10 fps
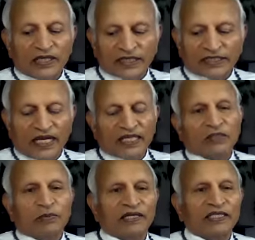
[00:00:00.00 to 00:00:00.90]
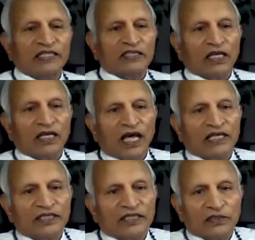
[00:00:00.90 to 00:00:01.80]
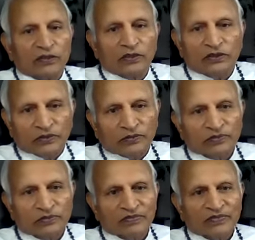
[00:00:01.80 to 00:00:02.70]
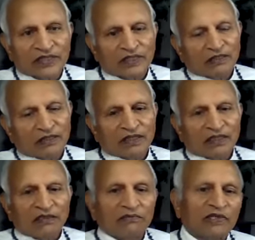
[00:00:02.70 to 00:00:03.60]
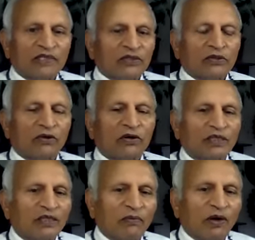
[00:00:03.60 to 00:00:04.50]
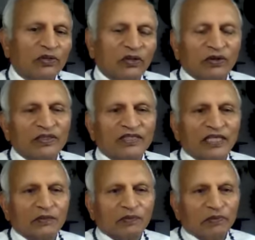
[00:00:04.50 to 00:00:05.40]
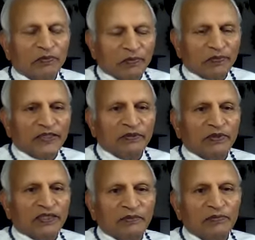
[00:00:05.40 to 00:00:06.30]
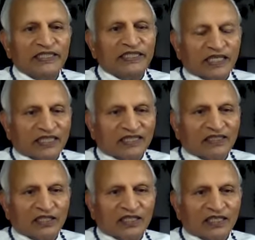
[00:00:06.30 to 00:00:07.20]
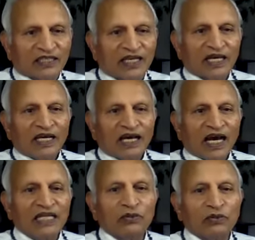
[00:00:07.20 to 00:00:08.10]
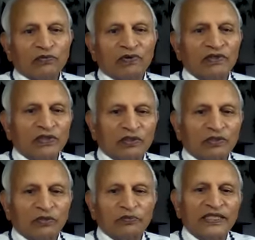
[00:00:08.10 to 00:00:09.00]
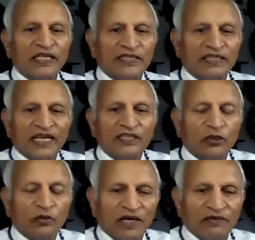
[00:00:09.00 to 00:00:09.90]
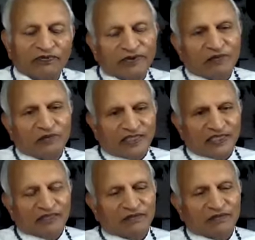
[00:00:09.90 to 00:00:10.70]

attachment is the last thing to do. When you talk about non-attachment, people immediately consider, I don't want to be attached to my family.